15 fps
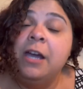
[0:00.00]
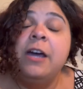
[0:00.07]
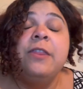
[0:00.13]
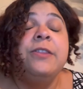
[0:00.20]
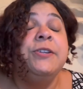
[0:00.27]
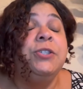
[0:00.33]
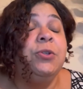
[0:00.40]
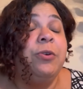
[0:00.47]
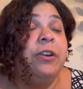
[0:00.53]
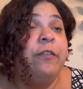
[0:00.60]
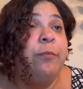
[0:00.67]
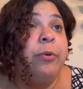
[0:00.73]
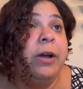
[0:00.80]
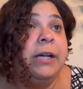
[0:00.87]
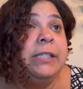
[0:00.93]
The zone of
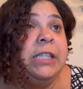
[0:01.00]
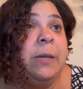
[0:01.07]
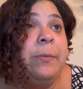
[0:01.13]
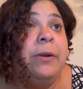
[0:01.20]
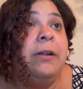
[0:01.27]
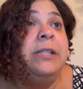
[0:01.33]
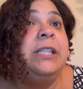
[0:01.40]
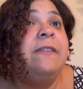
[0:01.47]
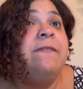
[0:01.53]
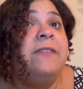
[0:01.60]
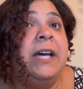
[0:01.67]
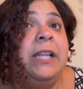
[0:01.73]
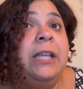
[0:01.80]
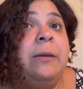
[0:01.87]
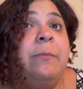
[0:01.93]
proximal
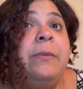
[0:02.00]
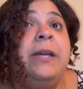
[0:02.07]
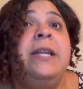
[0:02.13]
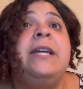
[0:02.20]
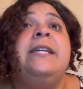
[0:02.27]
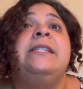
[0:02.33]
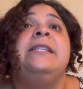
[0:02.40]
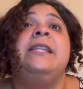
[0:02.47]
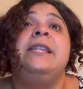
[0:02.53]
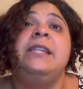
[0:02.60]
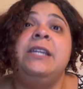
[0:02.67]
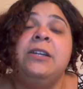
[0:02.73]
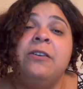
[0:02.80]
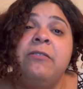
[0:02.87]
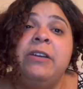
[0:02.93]
development is a
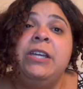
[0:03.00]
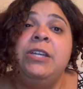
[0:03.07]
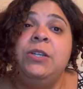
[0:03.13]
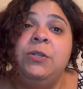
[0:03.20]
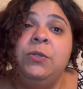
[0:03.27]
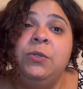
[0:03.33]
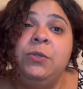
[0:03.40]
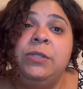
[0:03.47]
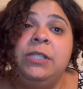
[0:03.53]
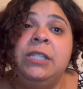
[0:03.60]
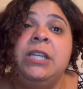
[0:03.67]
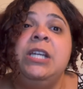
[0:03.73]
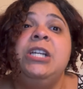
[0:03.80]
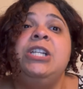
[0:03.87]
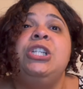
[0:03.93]
theory used
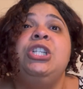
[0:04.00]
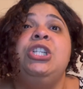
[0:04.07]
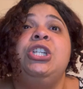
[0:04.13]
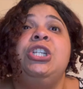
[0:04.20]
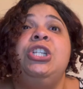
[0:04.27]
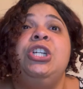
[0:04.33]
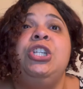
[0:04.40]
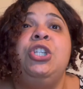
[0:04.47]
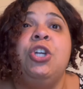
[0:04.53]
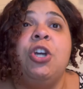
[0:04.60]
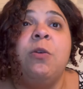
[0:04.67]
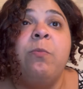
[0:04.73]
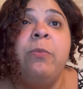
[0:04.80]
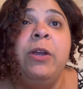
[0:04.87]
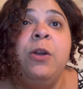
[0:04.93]
to
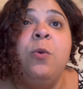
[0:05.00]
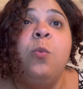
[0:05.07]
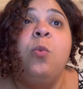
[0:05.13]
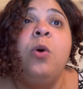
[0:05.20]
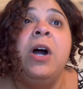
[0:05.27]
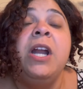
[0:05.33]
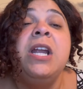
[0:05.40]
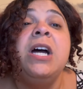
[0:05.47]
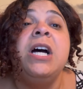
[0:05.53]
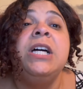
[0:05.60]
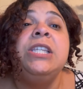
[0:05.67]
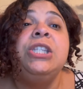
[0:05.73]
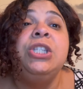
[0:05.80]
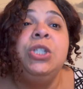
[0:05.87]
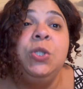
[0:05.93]
determine what a
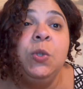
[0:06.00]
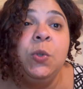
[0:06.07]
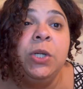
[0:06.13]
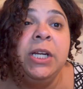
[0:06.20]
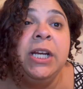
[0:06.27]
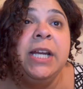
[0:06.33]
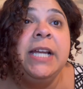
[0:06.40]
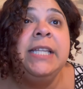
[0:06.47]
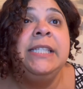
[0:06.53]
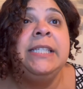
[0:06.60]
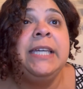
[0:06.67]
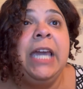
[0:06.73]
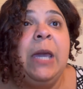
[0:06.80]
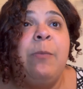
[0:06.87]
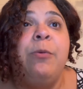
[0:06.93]
student is
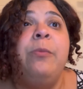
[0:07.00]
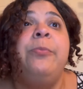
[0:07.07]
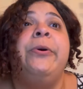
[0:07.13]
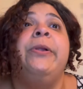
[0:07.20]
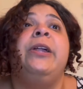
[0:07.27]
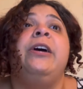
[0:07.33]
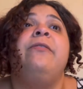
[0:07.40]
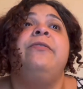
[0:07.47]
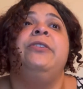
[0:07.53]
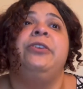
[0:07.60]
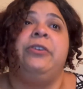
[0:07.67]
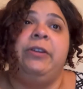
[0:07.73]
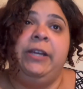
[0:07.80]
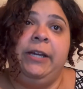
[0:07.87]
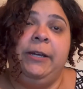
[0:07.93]
capable of
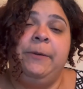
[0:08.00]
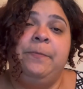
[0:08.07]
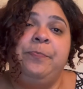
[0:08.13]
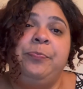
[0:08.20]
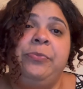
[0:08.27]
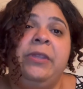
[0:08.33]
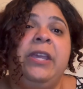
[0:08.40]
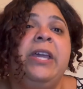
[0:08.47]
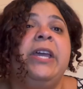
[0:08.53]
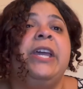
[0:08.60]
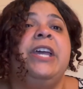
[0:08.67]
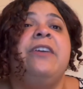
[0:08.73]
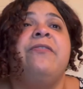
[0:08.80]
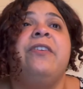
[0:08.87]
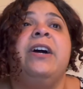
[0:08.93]
learning.
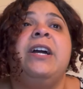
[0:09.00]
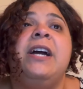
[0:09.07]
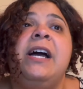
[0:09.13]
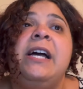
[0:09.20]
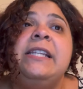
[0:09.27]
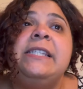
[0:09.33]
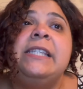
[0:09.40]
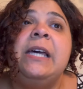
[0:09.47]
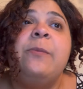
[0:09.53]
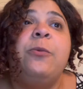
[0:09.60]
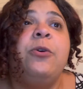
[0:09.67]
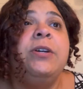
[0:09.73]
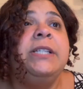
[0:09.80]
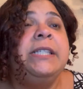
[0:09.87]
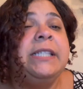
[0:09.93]
If a concept
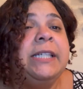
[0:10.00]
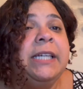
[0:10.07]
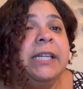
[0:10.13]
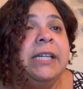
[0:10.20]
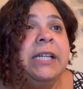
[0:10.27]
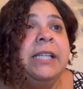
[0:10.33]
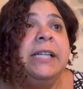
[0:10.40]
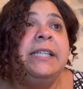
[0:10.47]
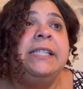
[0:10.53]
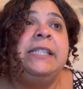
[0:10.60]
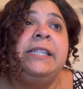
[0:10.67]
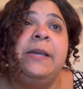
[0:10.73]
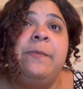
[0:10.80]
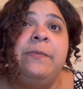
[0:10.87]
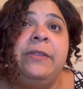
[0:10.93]
or skill is
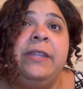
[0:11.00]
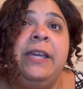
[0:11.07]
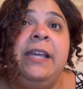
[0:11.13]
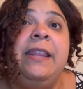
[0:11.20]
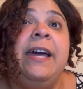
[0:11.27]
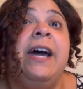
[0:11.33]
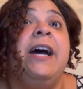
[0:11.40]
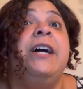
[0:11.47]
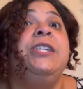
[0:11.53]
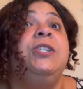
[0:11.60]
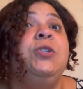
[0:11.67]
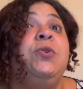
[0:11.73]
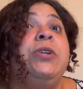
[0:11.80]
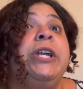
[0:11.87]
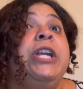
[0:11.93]
something that a
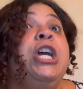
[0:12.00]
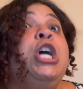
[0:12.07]
student